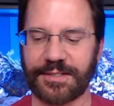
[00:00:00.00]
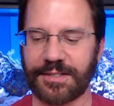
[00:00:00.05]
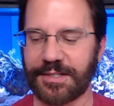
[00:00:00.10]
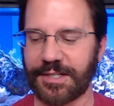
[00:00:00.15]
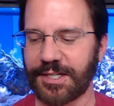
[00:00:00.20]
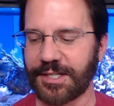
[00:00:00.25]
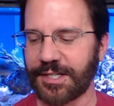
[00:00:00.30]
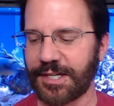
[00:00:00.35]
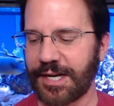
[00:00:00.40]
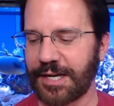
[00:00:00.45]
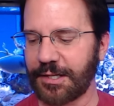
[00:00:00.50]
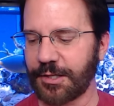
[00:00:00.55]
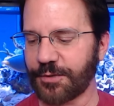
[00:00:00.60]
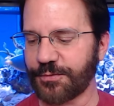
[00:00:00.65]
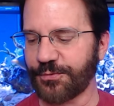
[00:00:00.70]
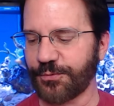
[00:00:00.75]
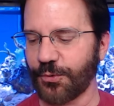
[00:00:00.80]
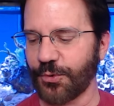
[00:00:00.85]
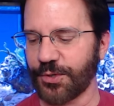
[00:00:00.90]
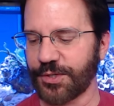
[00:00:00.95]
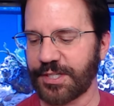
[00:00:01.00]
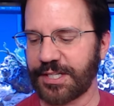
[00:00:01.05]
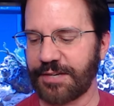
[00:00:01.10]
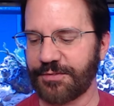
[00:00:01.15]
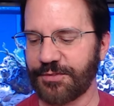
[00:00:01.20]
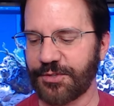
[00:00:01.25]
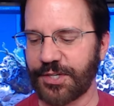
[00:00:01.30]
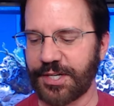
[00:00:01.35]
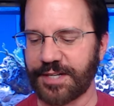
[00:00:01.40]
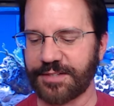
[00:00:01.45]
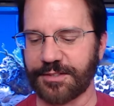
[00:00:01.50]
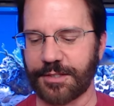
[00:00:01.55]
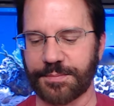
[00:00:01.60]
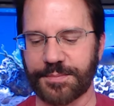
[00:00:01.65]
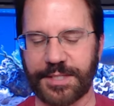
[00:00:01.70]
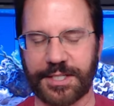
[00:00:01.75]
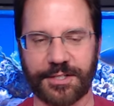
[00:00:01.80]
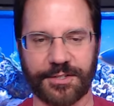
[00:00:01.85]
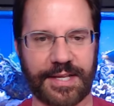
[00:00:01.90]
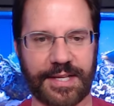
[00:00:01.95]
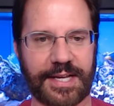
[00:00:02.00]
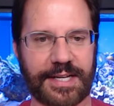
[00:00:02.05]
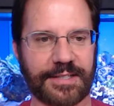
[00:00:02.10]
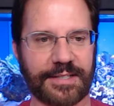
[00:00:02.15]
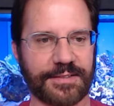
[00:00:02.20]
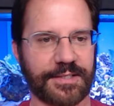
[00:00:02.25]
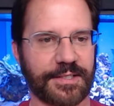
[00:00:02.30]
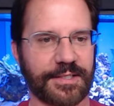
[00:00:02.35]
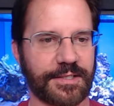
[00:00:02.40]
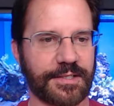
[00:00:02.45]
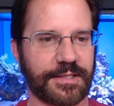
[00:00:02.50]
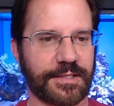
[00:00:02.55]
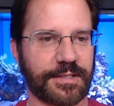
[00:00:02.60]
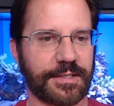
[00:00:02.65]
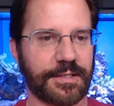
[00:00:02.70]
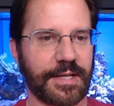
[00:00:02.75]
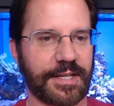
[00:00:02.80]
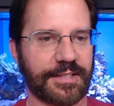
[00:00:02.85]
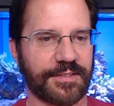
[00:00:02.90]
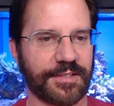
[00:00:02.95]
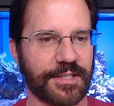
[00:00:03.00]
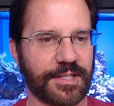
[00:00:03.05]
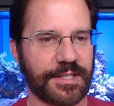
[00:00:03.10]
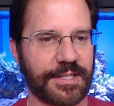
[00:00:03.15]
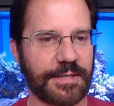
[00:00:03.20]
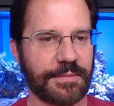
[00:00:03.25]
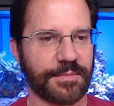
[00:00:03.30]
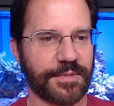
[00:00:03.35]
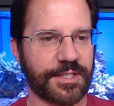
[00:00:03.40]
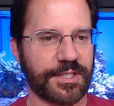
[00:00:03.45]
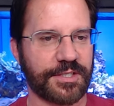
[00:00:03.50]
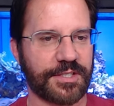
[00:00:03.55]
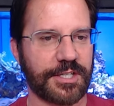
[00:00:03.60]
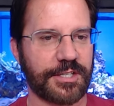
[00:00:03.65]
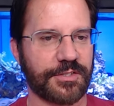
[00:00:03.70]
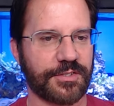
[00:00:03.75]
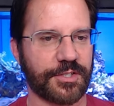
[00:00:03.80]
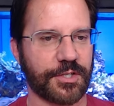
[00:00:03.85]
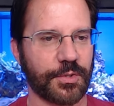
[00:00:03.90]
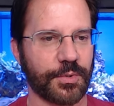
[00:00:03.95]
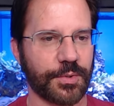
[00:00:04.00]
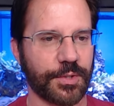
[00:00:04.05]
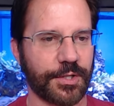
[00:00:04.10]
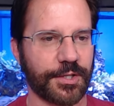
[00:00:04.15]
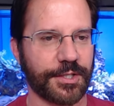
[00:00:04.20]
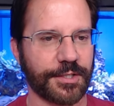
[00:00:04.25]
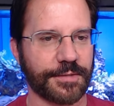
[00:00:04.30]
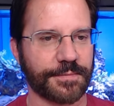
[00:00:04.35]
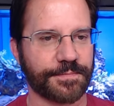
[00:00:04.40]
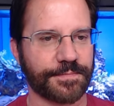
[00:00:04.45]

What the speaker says: I look forward to giving you guys an update on that as it continues to go along.